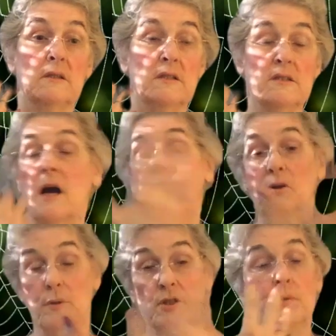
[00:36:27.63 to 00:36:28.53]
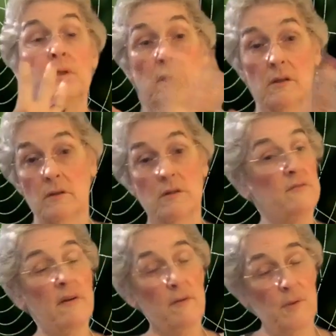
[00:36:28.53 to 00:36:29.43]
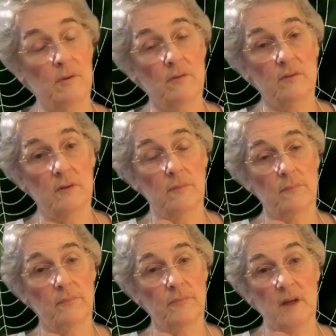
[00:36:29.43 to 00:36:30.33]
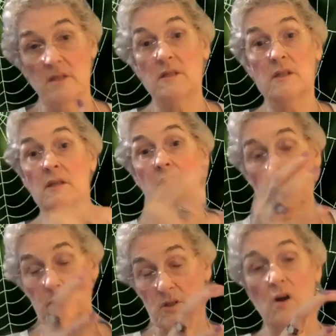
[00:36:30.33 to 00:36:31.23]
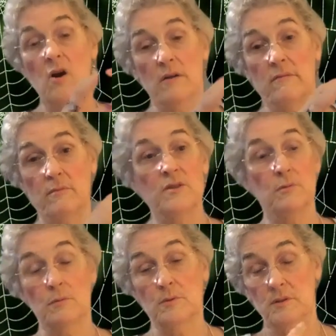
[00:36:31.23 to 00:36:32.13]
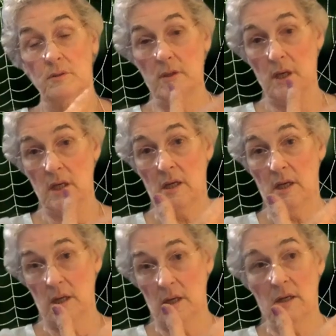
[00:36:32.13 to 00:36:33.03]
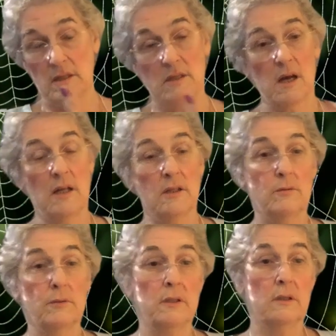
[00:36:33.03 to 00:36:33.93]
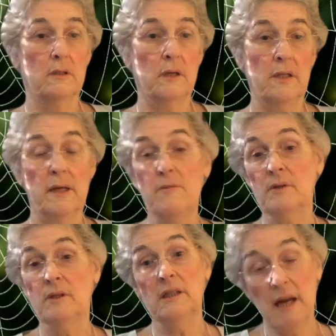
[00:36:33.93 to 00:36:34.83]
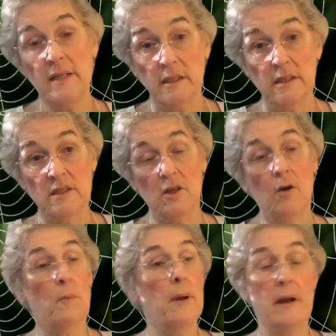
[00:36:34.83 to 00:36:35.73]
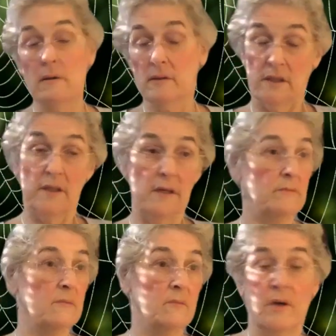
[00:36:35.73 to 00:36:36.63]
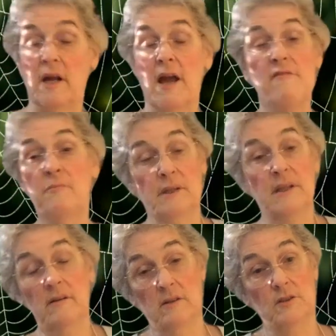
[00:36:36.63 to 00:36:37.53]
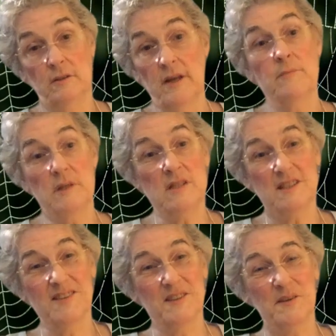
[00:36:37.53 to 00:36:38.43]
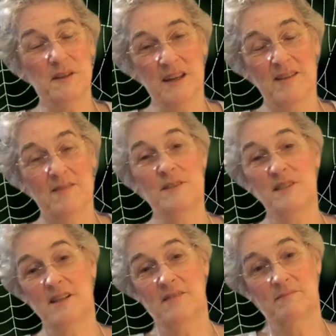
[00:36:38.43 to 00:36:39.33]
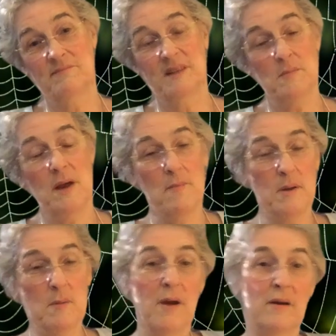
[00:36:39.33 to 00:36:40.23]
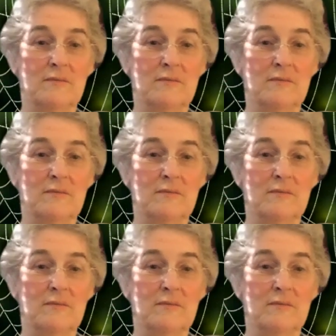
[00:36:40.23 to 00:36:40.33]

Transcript: colloquy to each other. Very beautiful. That was the heart of the ritual, was this colloquy. And they really liked it. So apparently, when I haven't been there on Yule, they've been still doing that, which I am happy about.